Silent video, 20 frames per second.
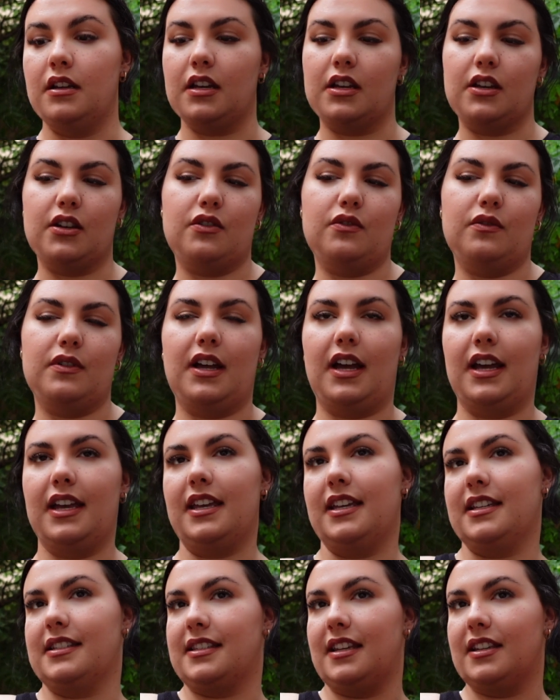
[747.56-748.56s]
Like a cool like
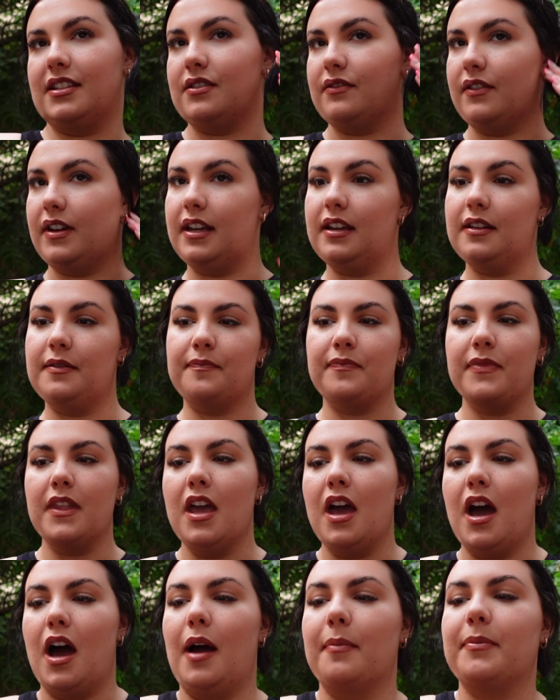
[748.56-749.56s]
accessory.
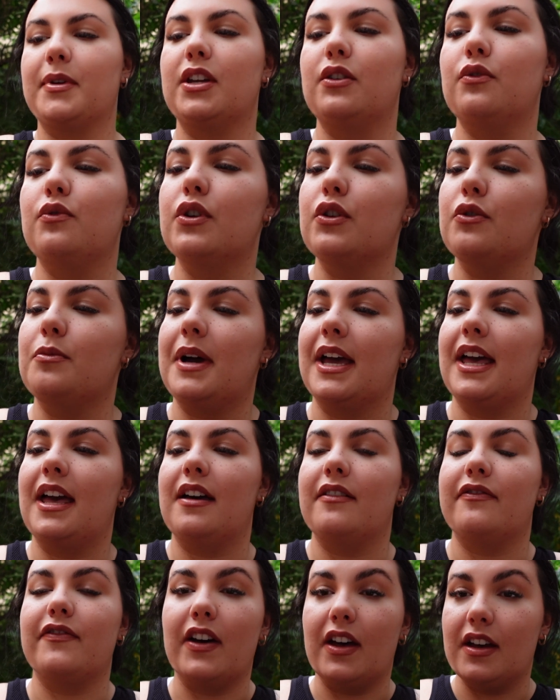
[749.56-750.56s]
I'm gonna oil my
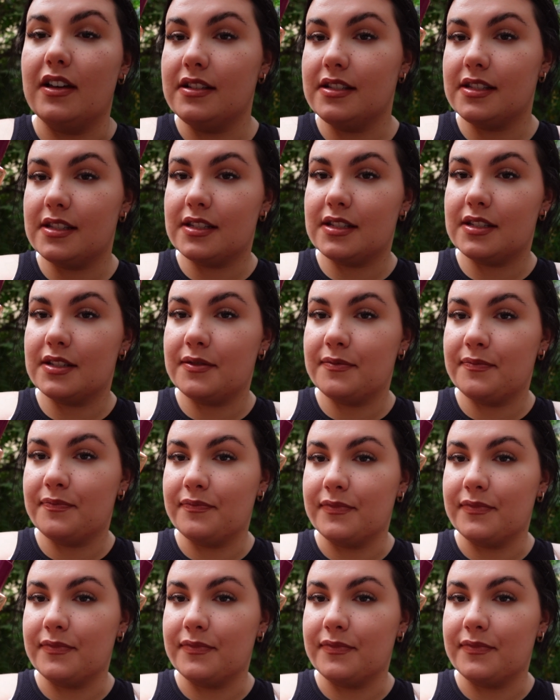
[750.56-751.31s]
hair first